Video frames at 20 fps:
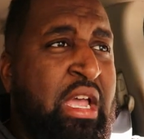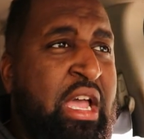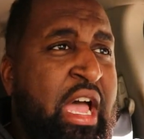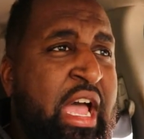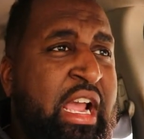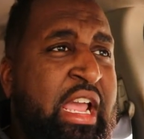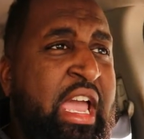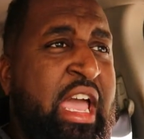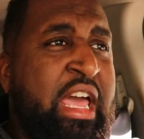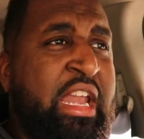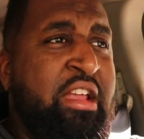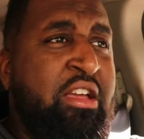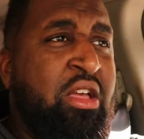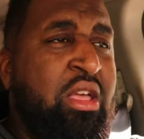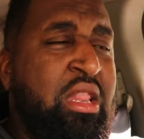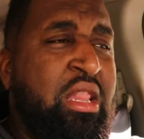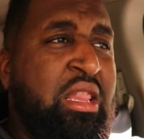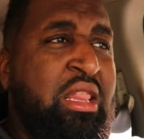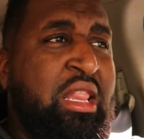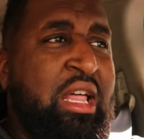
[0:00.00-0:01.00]
I got it
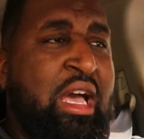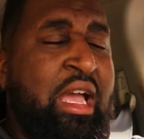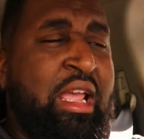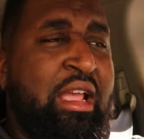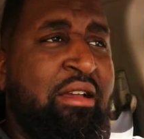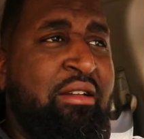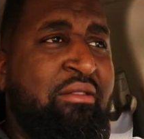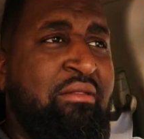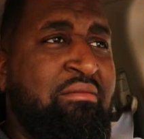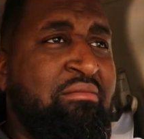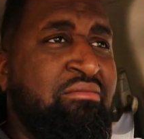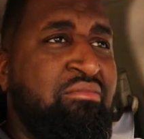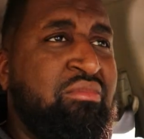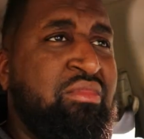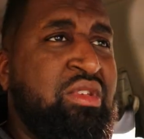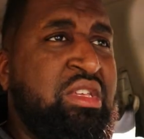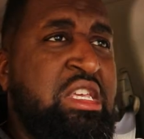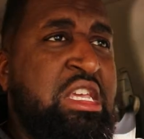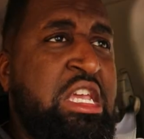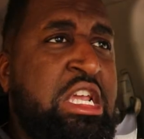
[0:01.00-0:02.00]
like
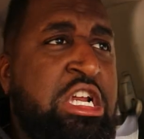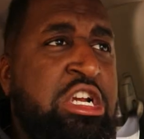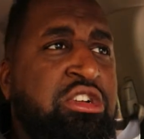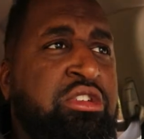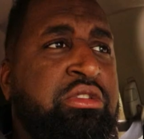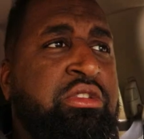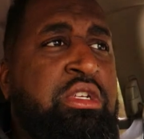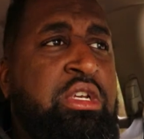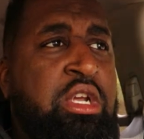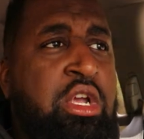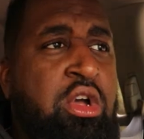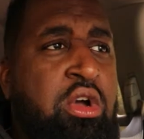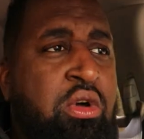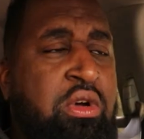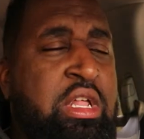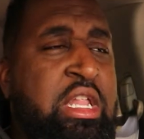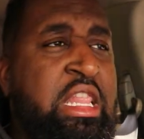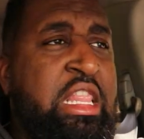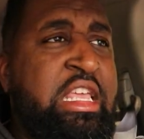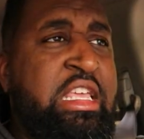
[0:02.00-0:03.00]
years
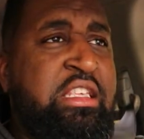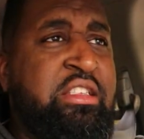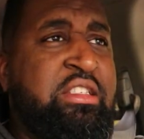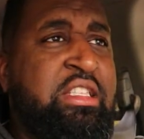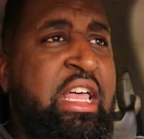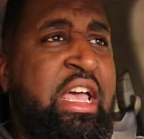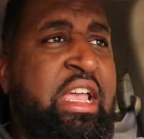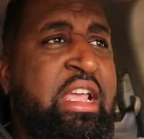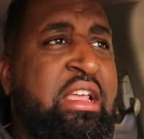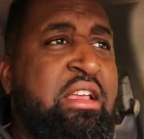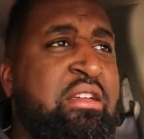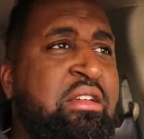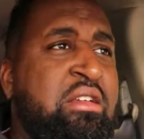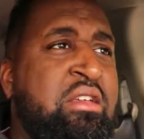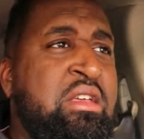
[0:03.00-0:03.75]
ago, at least like